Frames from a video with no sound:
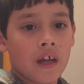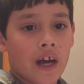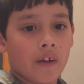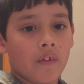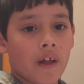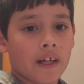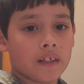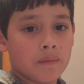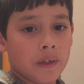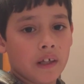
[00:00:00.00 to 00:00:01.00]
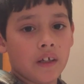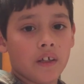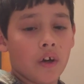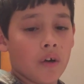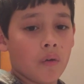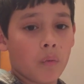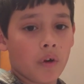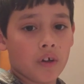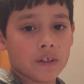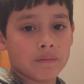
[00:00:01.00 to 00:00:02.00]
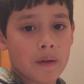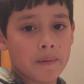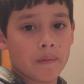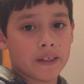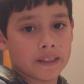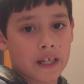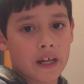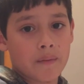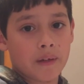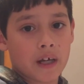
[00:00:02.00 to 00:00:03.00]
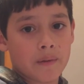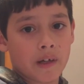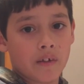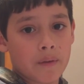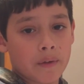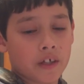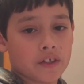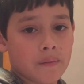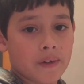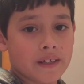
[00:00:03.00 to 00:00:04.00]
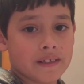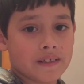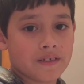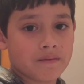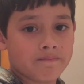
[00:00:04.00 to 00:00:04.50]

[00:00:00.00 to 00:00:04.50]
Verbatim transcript: I'd like to go to Worlds maybe one day and become an Olympic gymnast.